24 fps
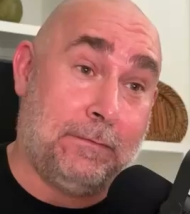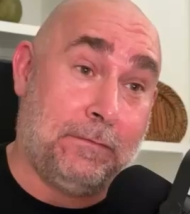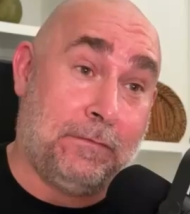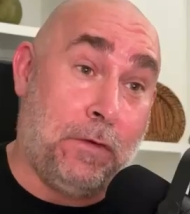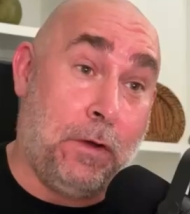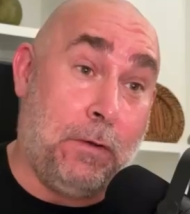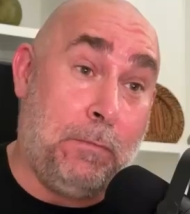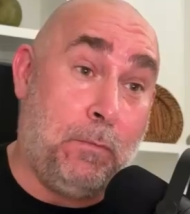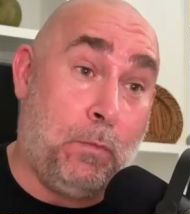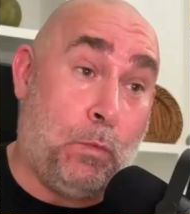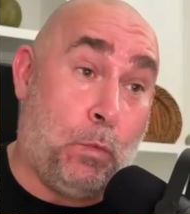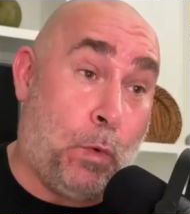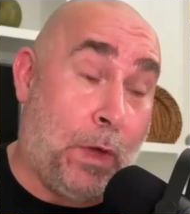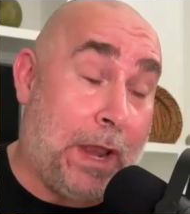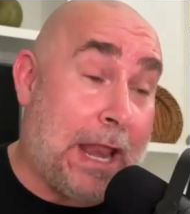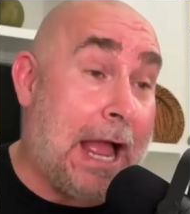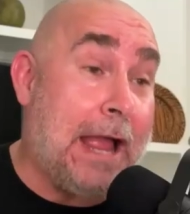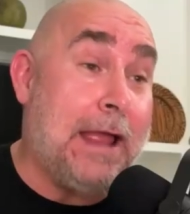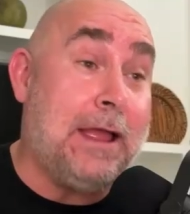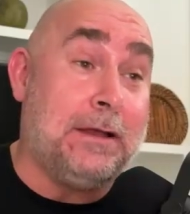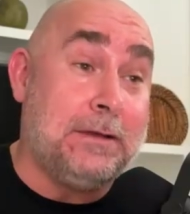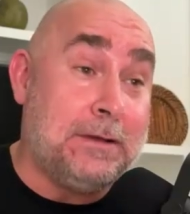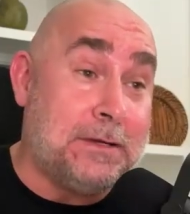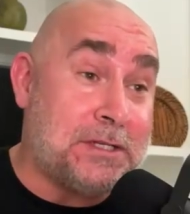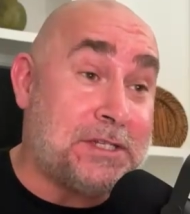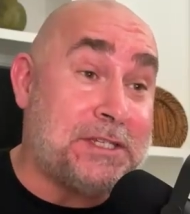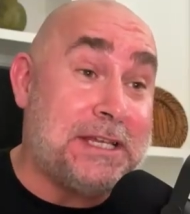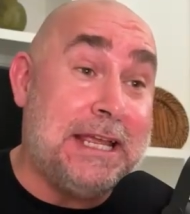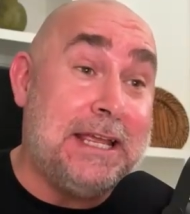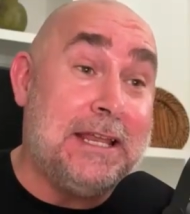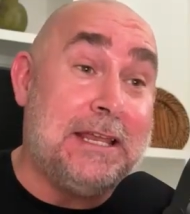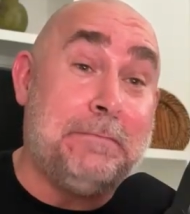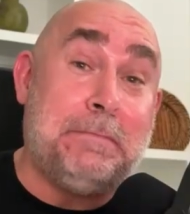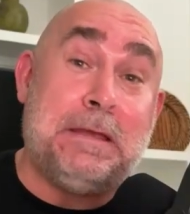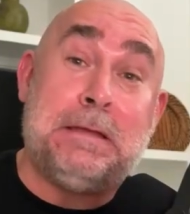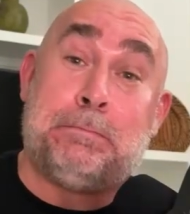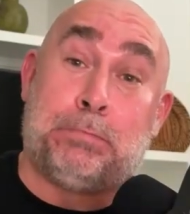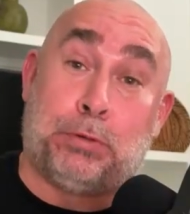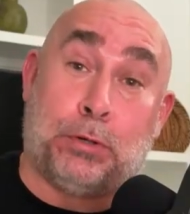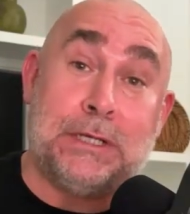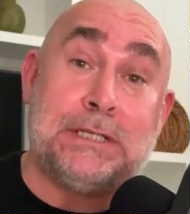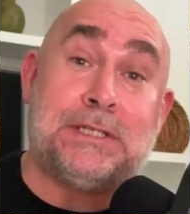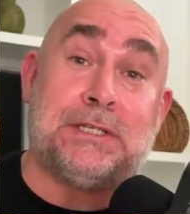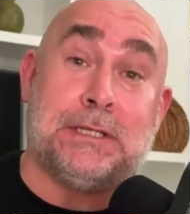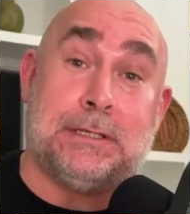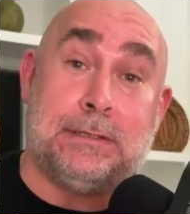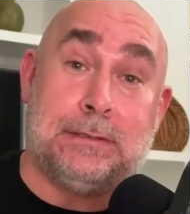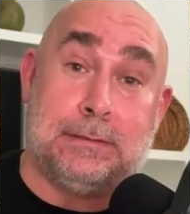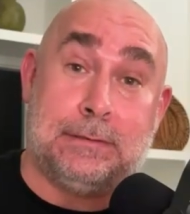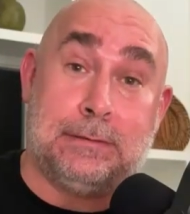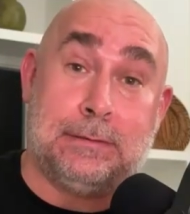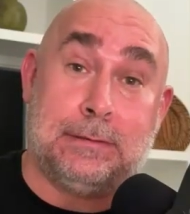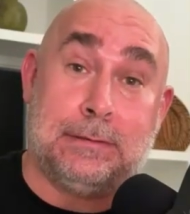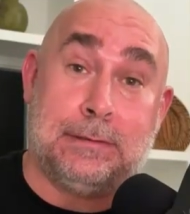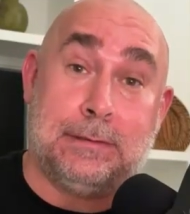from what I understand to be prison